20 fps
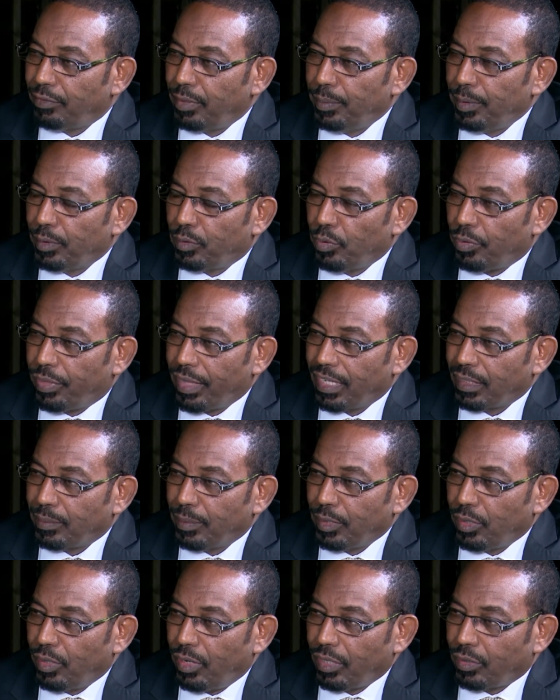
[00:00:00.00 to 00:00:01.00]
to be 2/3
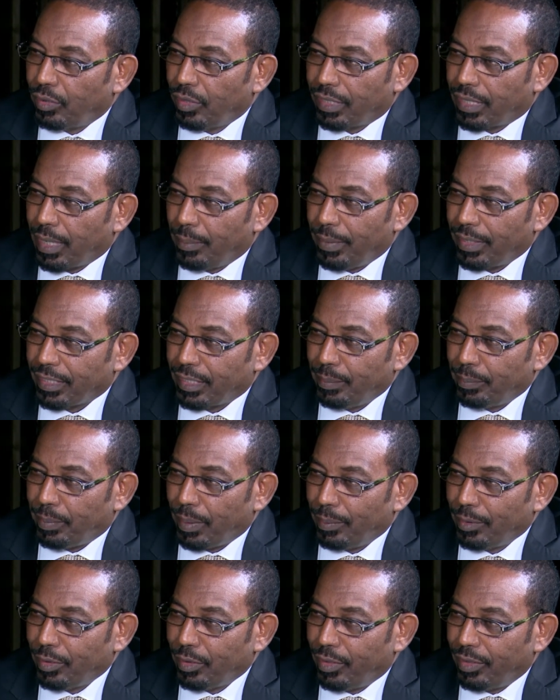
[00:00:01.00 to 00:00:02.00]
majority. It can be a simple
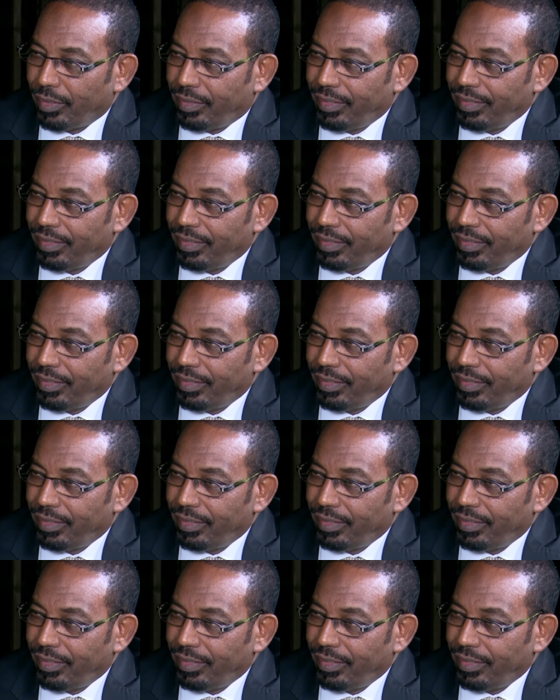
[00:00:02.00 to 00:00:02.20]
majority.